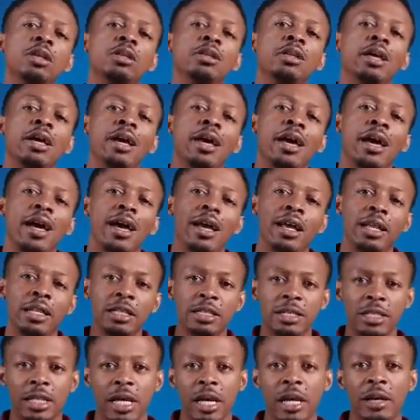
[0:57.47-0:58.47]
the
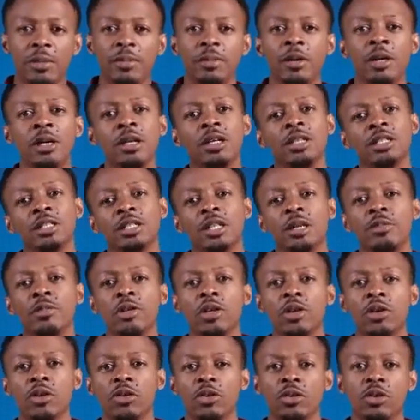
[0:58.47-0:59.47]
N-type
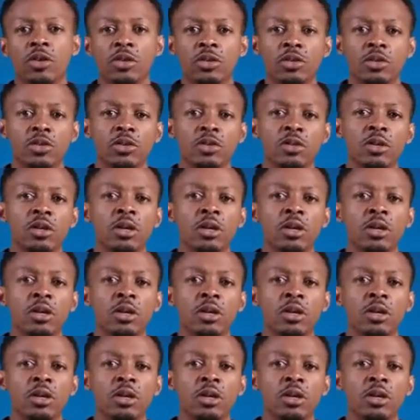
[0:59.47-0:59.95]
semiconductor.